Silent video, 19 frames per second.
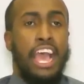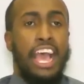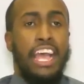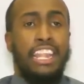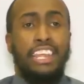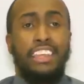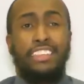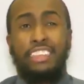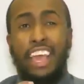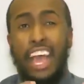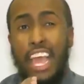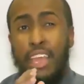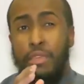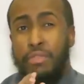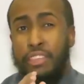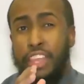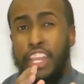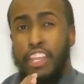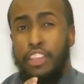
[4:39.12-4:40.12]
And the
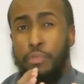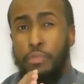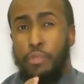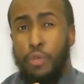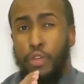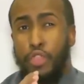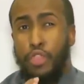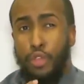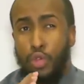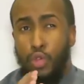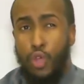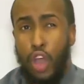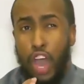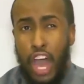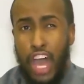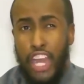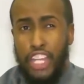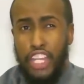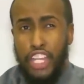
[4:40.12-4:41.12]
times that he's put through
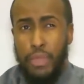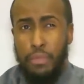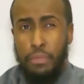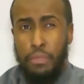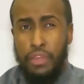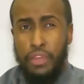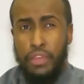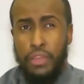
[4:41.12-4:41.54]
hardship,